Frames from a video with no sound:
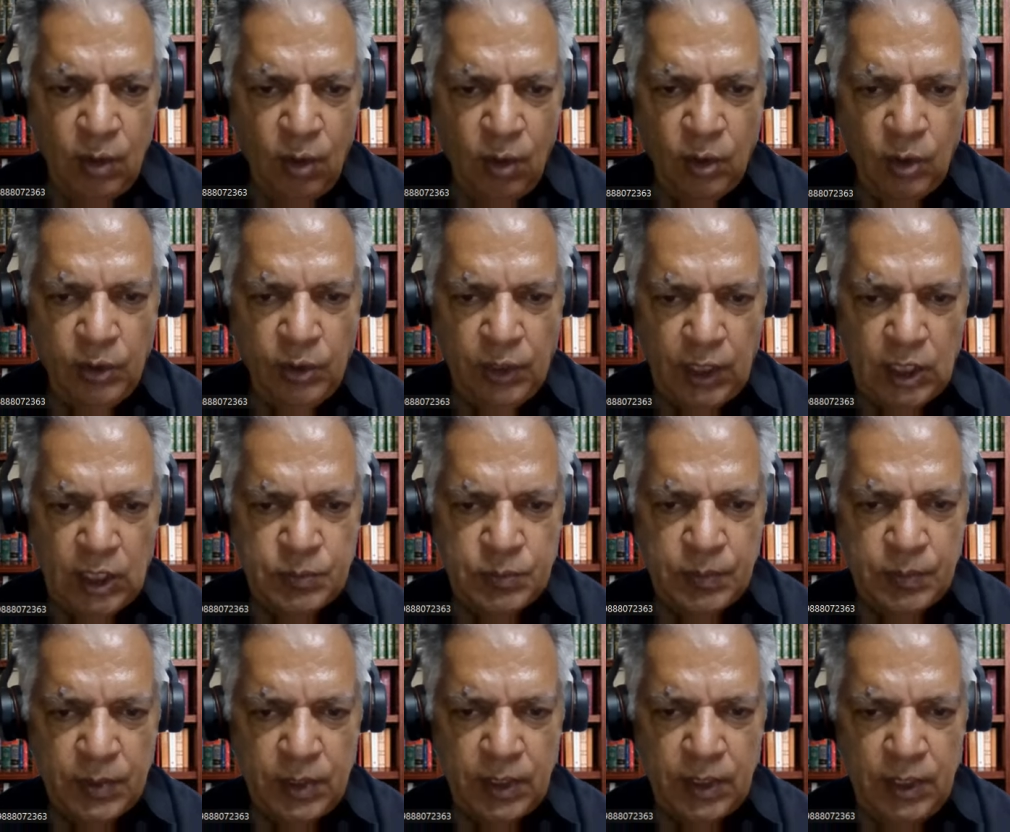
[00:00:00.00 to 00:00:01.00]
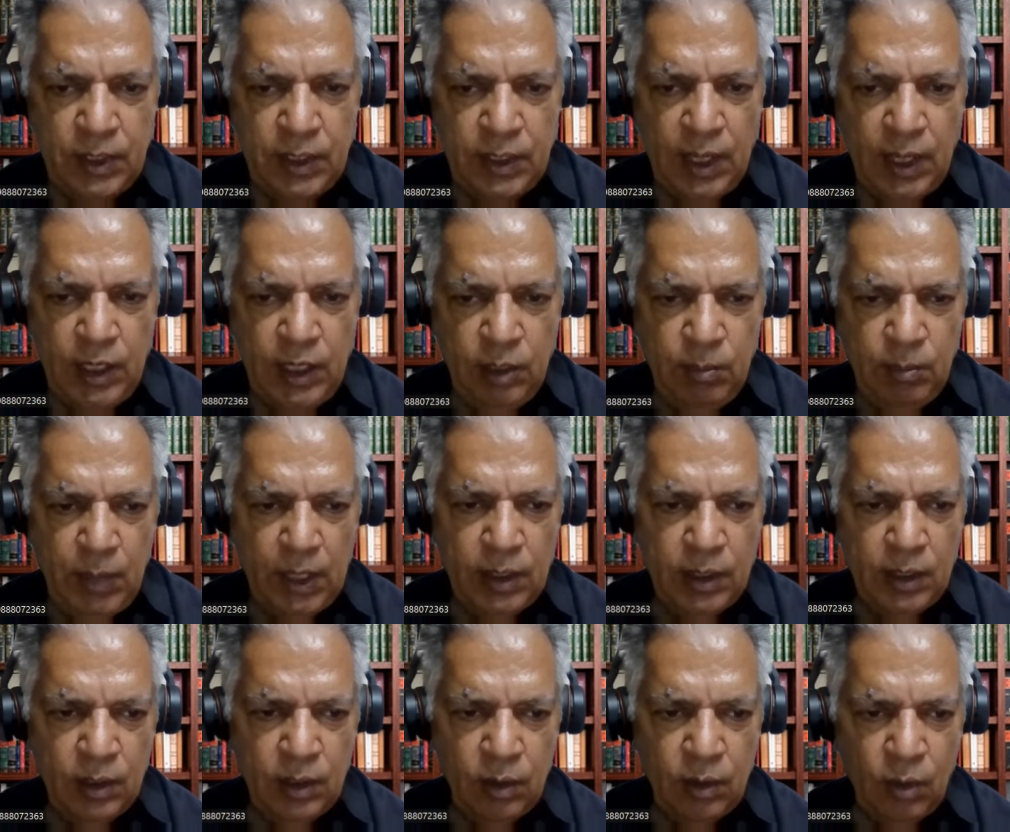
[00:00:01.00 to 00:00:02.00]
or transfer in any
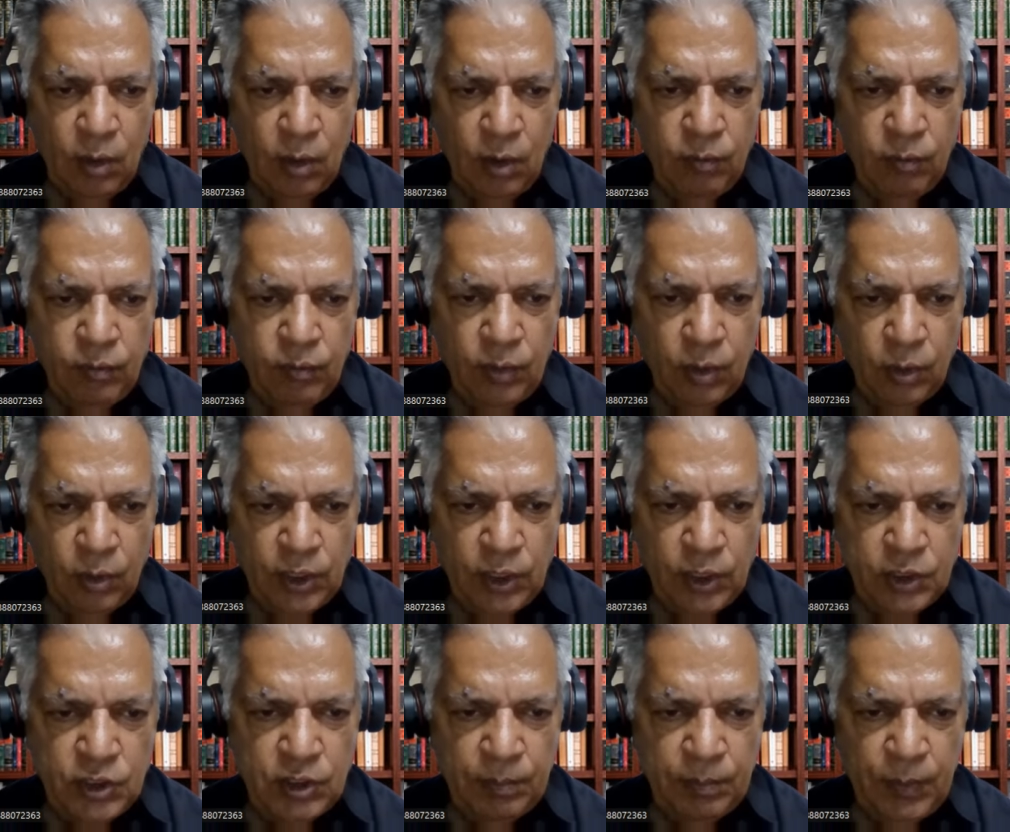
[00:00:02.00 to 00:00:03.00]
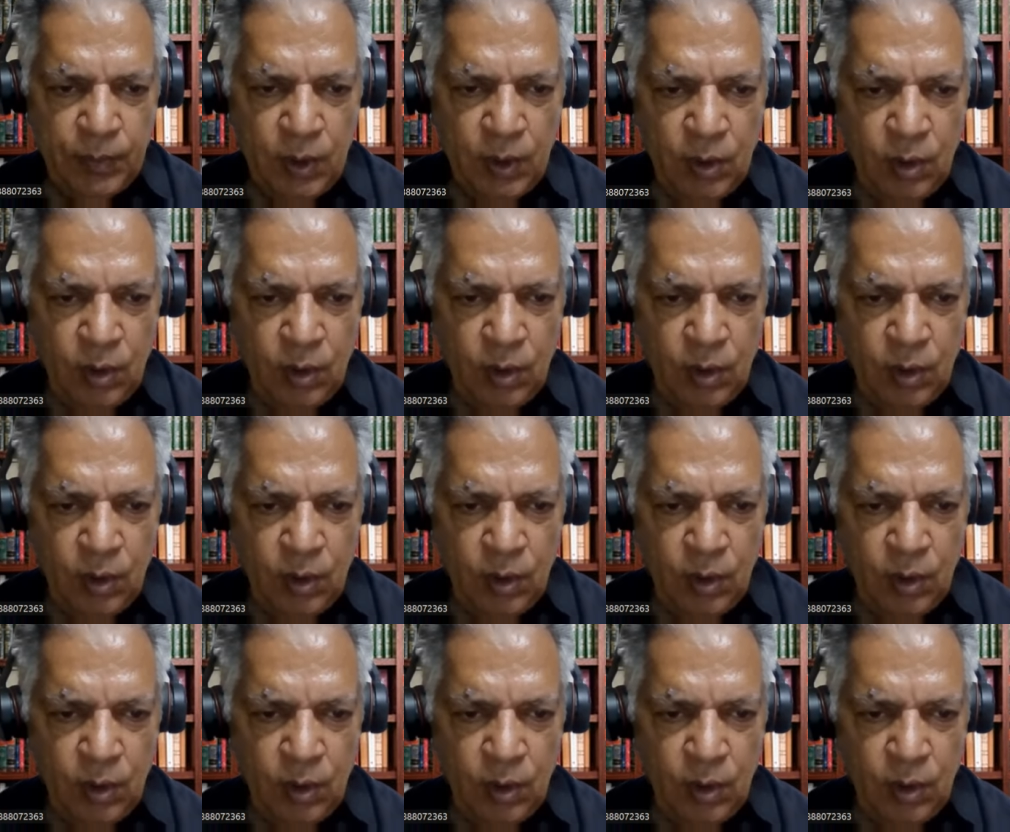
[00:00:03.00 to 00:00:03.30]
manner of ownership